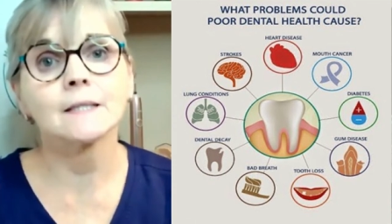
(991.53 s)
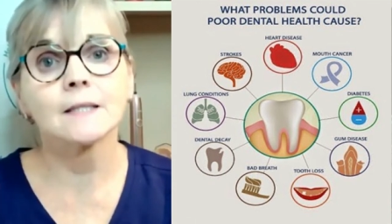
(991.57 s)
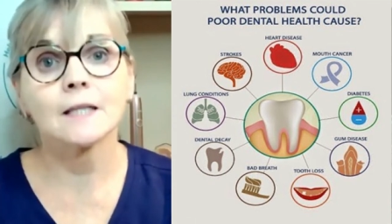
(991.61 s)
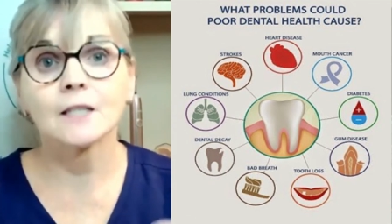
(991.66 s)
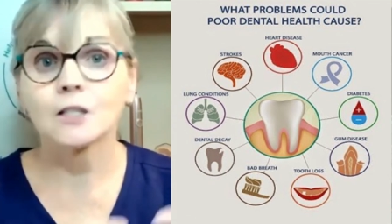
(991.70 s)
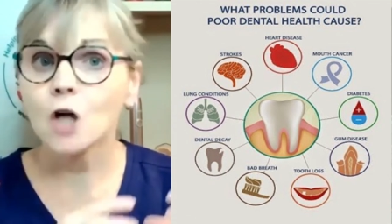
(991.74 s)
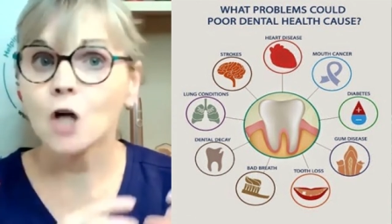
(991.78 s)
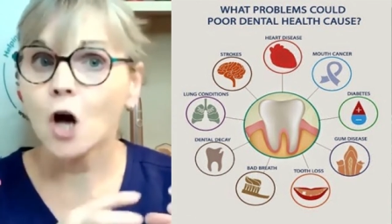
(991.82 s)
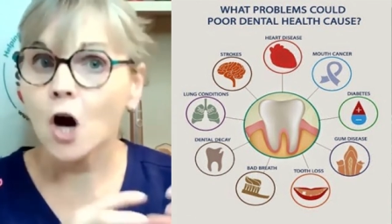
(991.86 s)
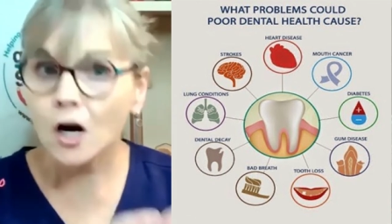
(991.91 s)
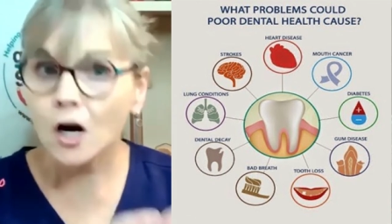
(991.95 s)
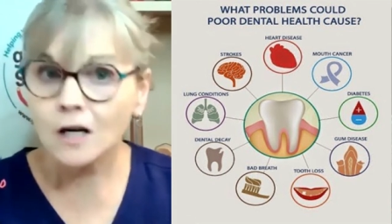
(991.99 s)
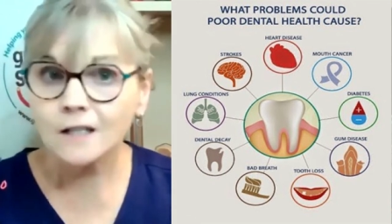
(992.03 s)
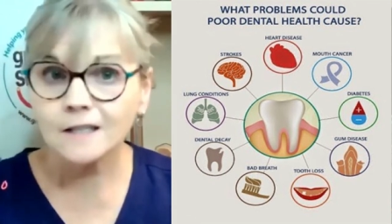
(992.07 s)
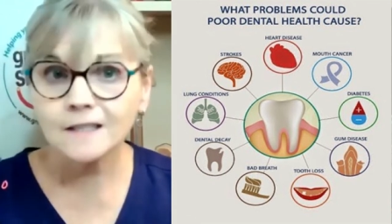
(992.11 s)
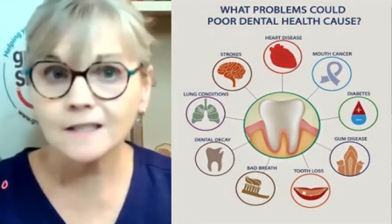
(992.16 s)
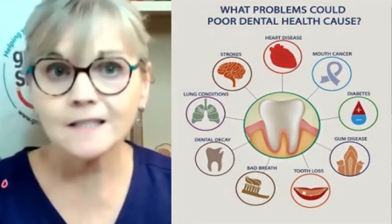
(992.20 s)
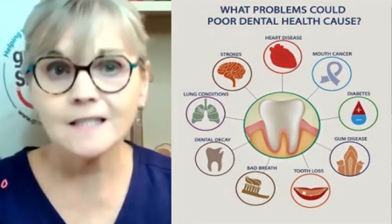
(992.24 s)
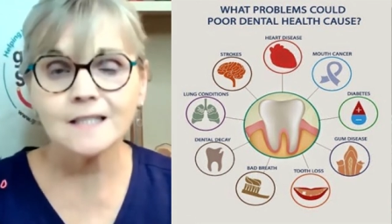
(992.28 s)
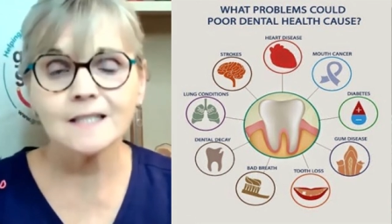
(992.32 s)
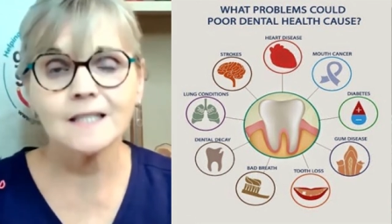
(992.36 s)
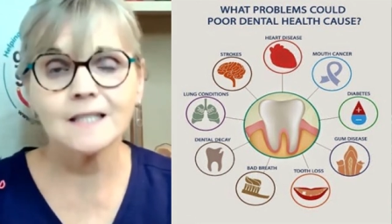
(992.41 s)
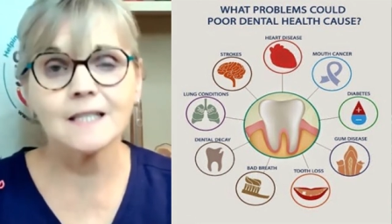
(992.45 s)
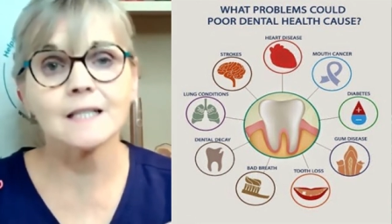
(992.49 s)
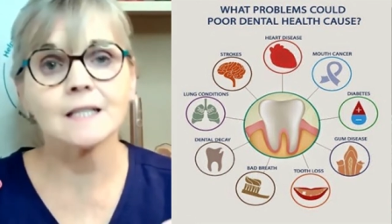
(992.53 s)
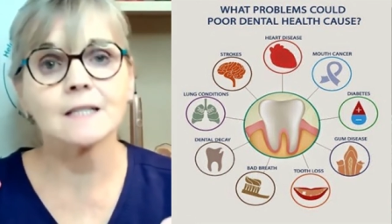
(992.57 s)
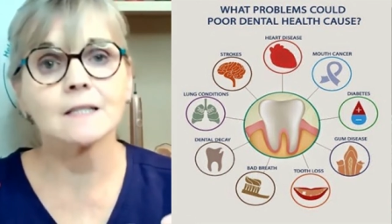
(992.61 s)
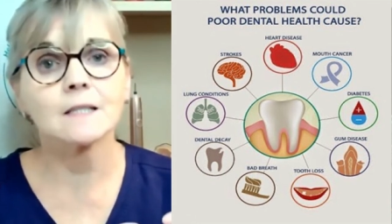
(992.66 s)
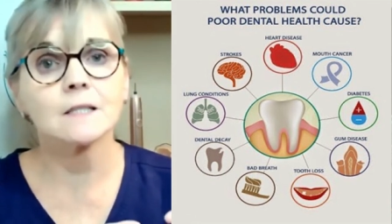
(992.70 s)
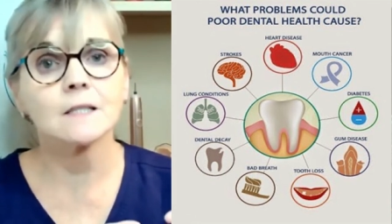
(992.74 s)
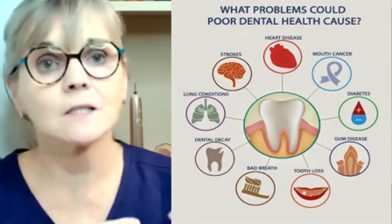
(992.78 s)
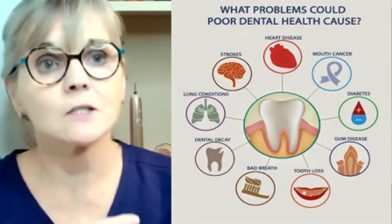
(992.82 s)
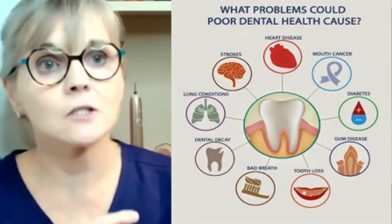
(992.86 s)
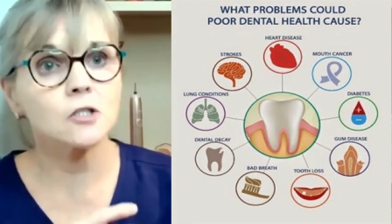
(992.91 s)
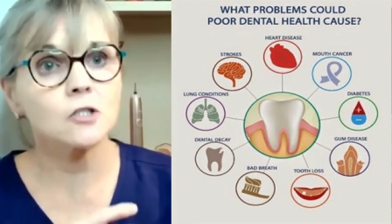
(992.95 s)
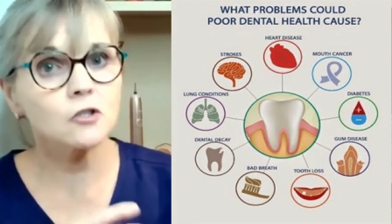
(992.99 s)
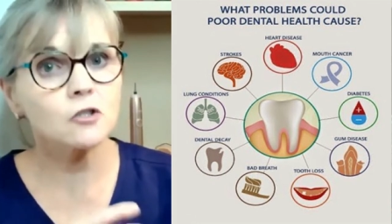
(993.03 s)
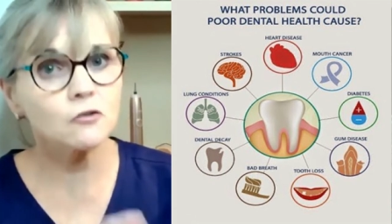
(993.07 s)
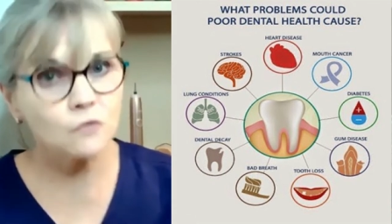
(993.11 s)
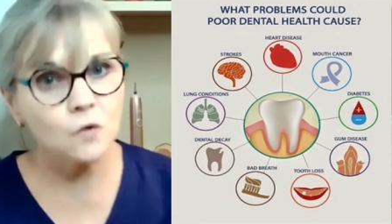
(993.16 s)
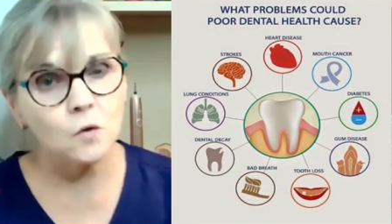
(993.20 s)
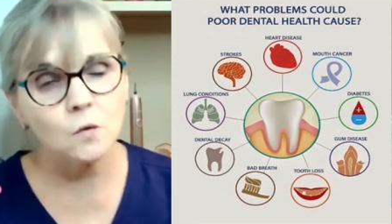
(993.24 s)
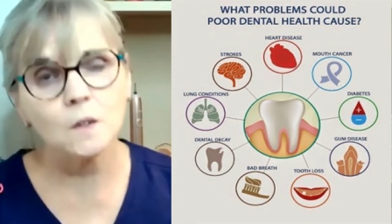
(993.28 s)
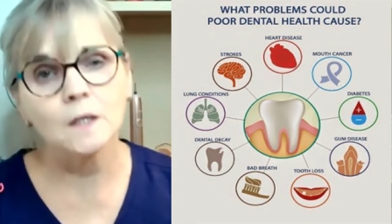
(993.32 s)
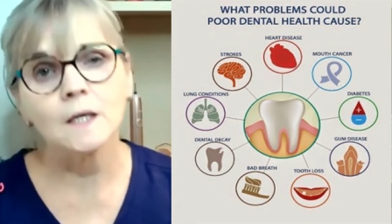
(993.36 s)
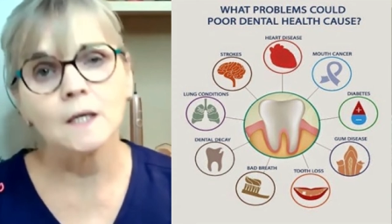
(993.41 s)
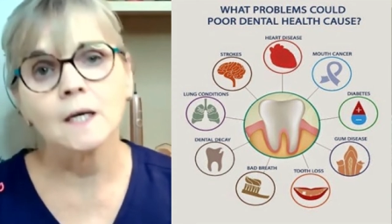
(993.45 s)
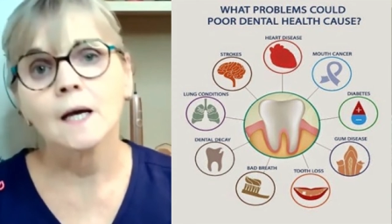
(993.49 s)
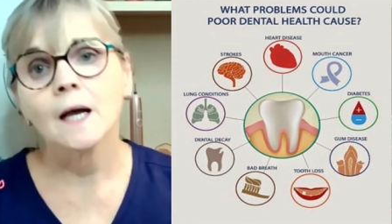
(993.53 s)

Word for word: and heart disease, and stroke,